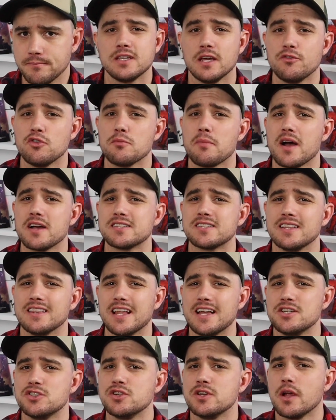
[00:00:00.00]
Give your boss
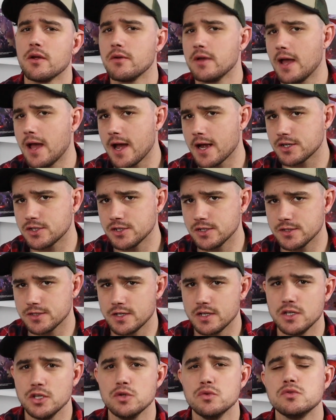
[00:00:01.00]
legendary actions
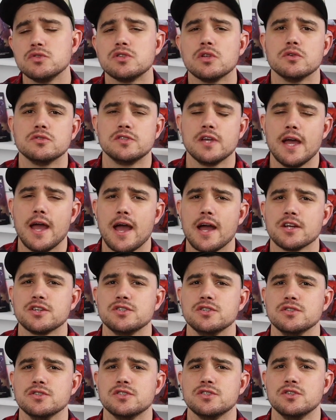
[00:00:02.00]
and use those
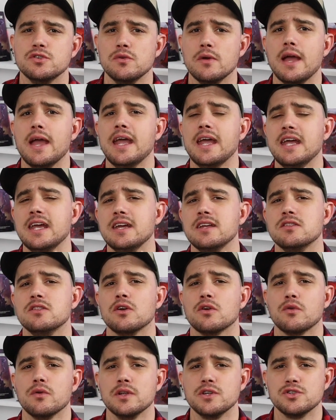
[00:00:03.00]
actions to aid
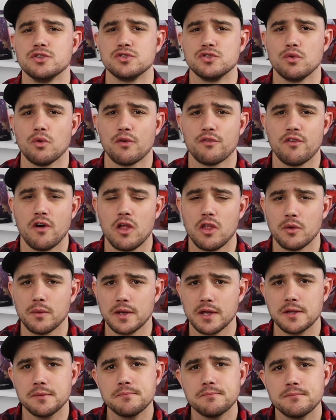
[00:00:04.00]
the creatures who are
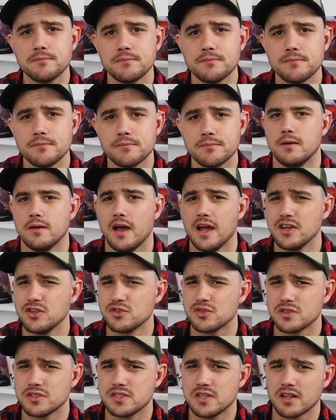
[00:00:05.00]
following it. I
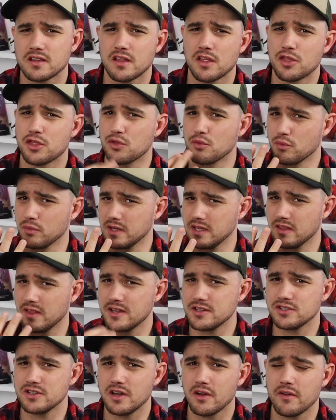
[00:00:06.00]
usually stick to 3
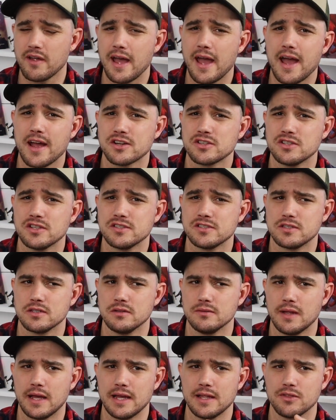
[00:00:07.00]
legendary actions,
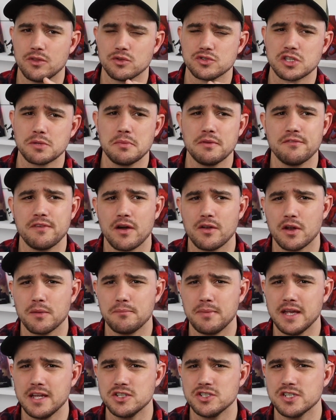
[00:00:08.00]
and those can be found on
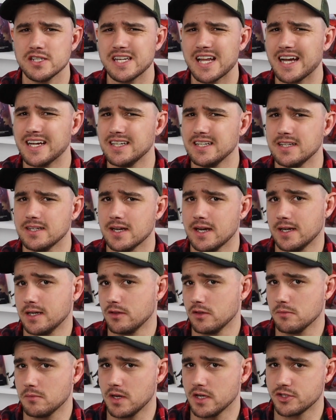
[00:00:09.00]
page 99
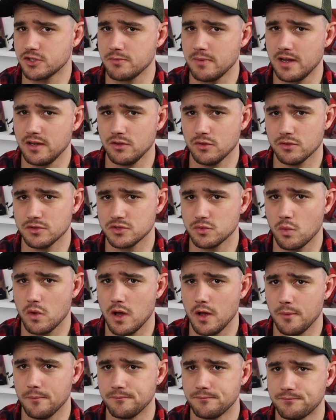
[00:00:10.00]
of the monster manual as
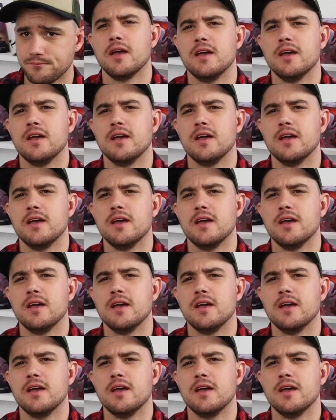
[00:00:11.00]
well.